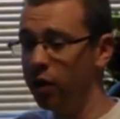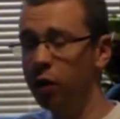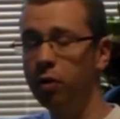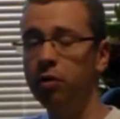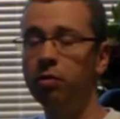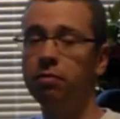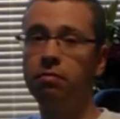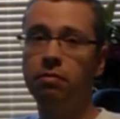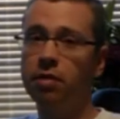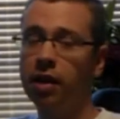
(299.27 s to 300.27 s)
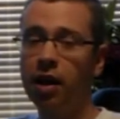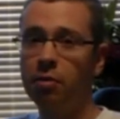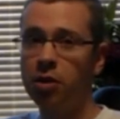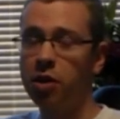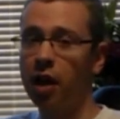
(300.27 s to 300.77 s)
whole the game
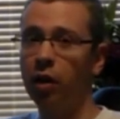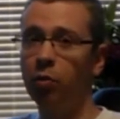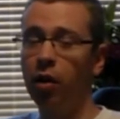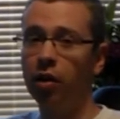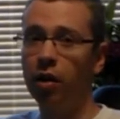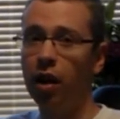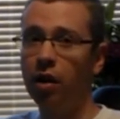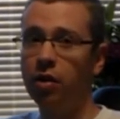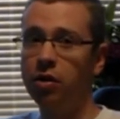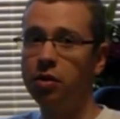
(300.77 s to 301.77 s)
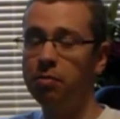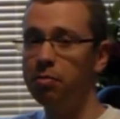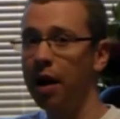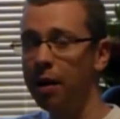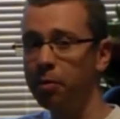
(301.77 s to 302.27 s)
is set on one large
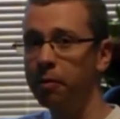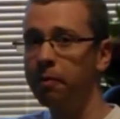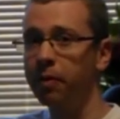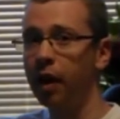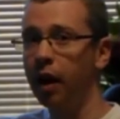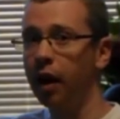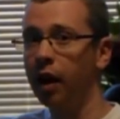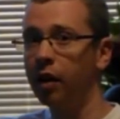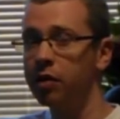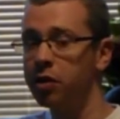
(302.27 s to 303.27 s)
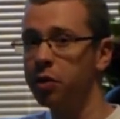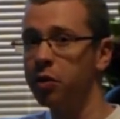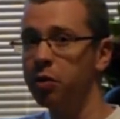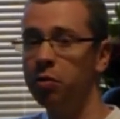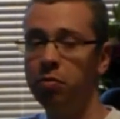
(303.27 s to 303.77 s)
map. There's
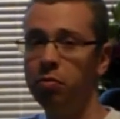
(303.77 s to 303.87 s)
no